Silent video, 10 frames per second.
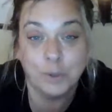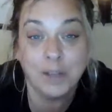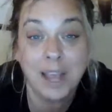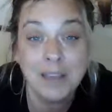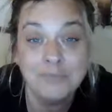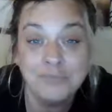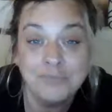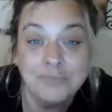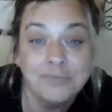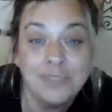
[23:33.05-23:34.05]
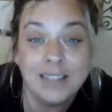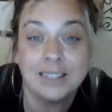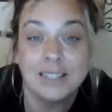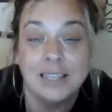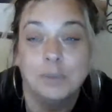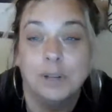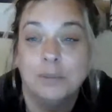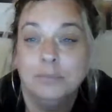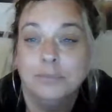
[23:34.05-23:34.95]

okay? Thanks, Libra.